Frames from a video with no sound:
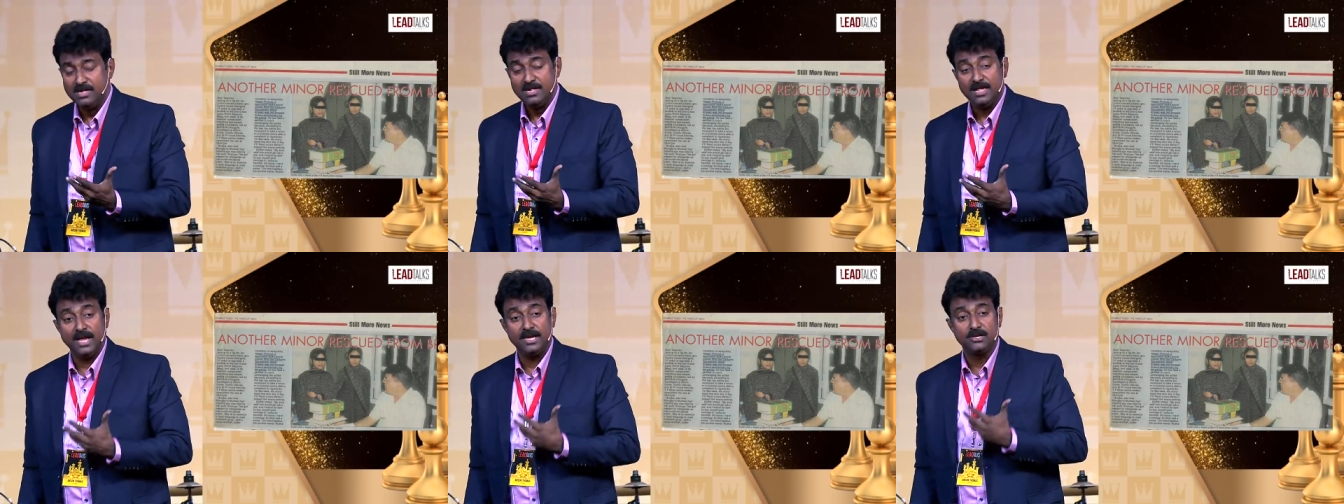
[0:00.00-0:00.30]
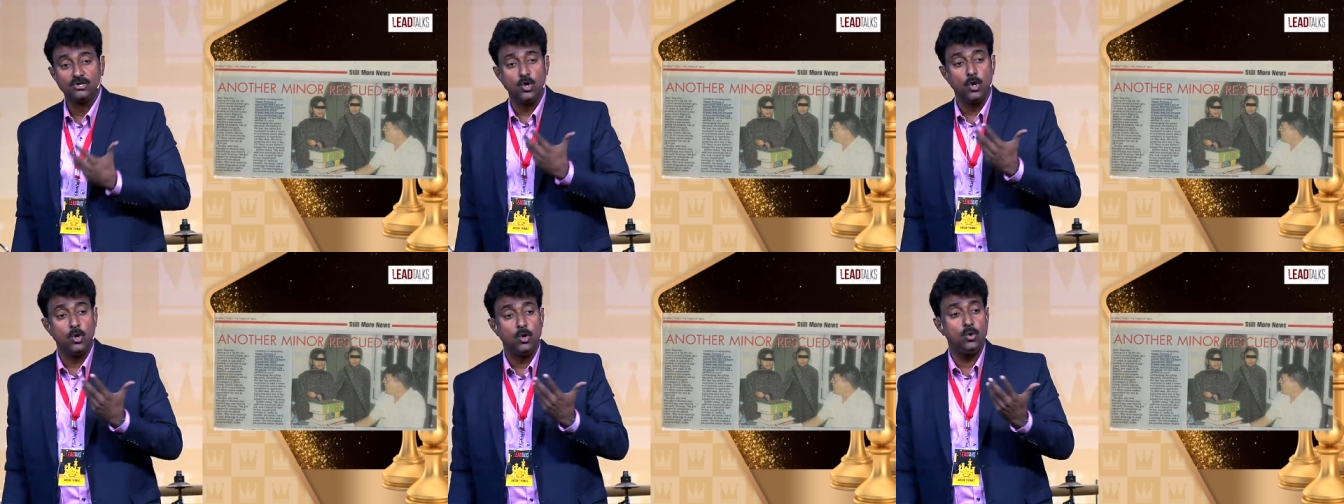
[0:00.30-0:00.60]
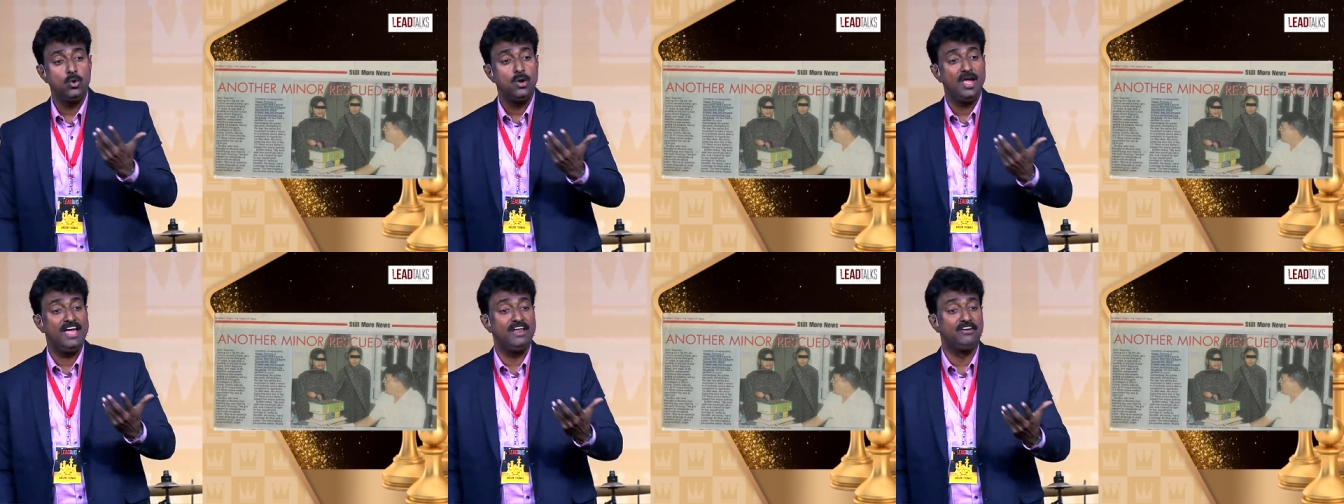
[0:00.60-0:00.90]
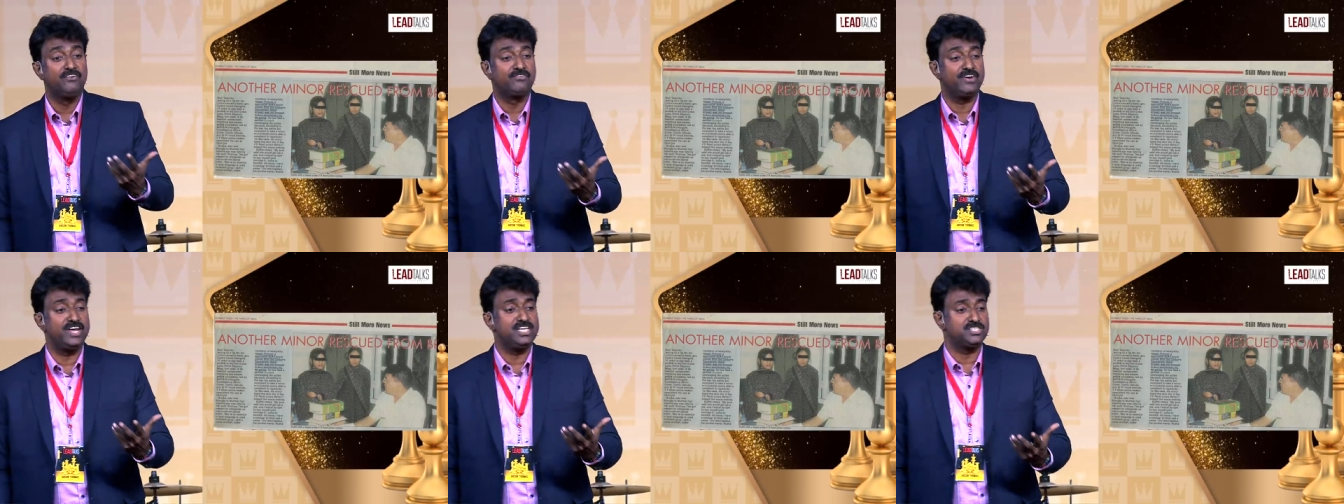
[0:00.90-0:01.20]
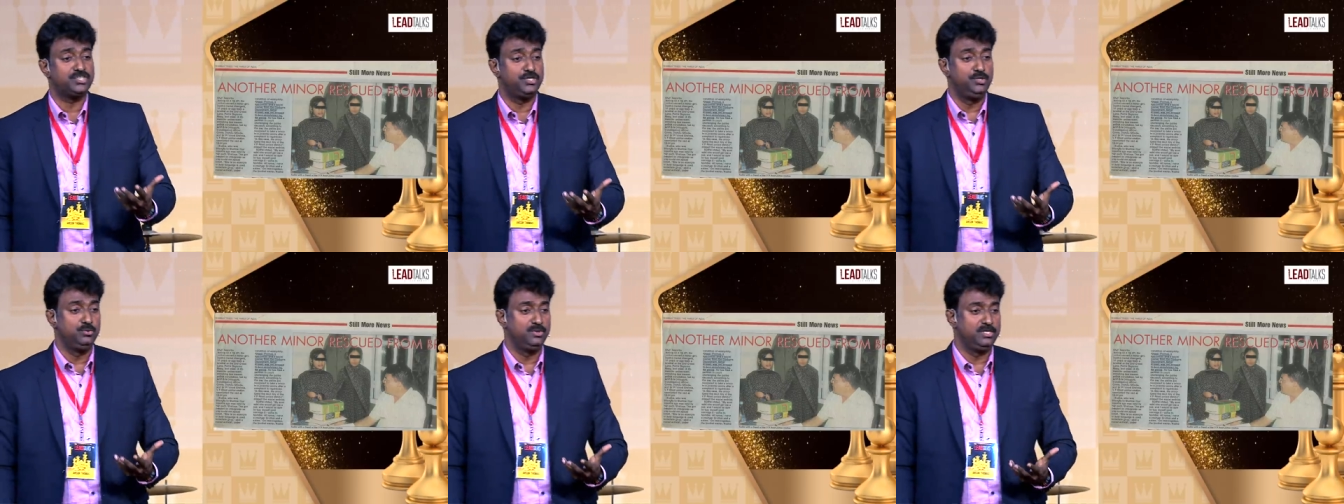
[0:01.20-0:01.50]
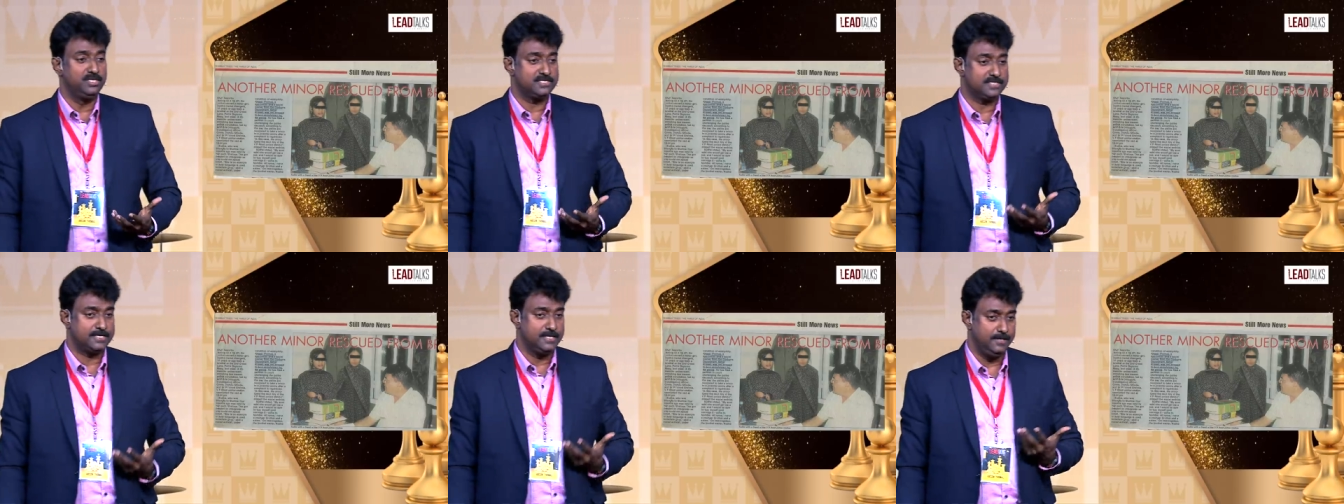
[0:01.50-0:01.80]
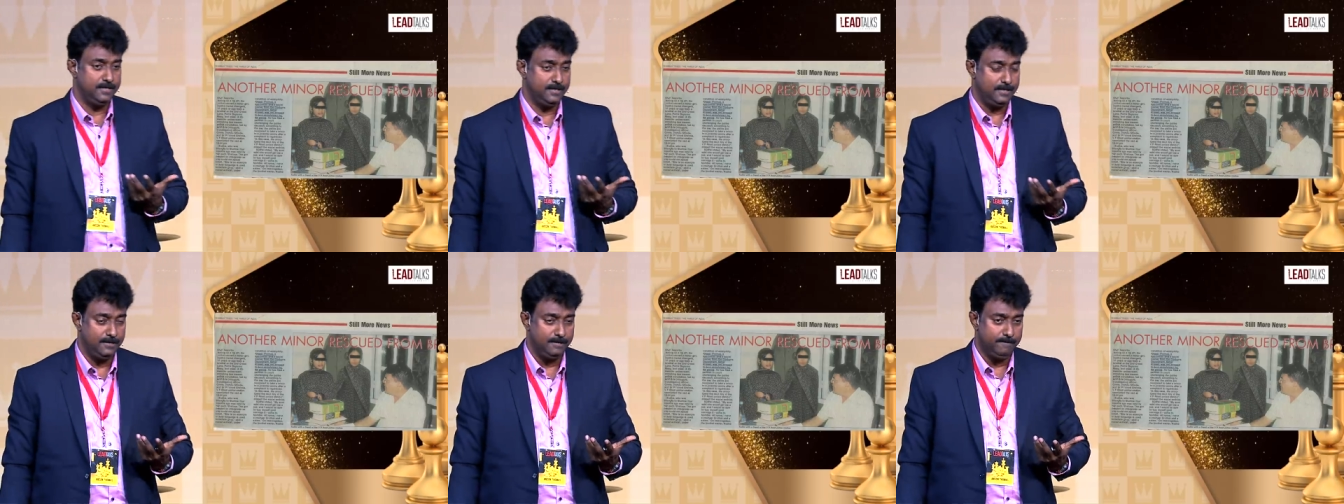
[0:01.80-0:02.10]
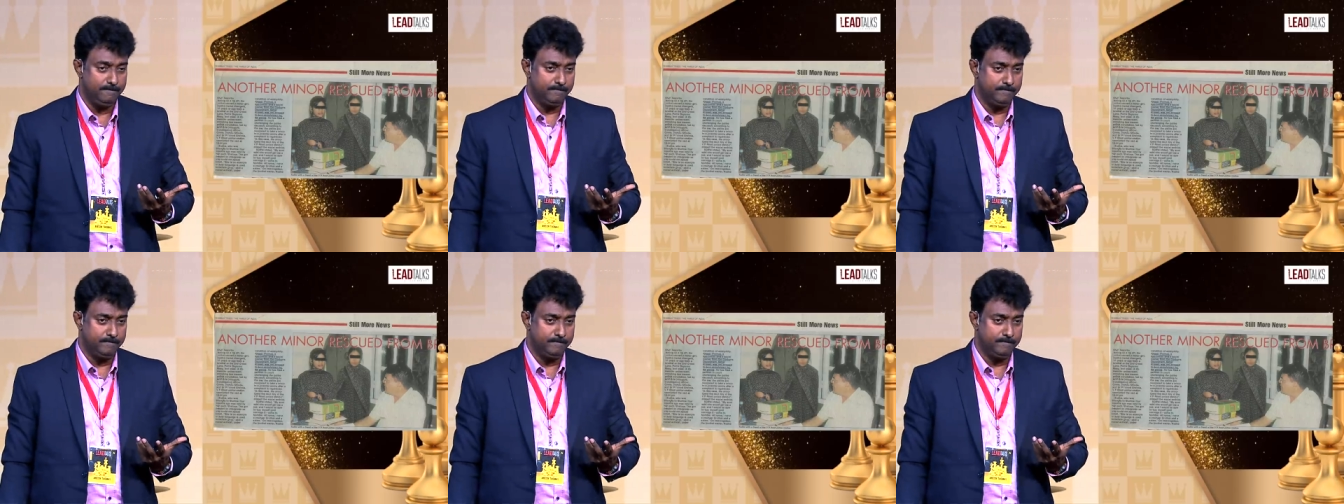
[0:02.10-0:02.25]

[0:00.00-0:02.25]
and go and rescue this girl.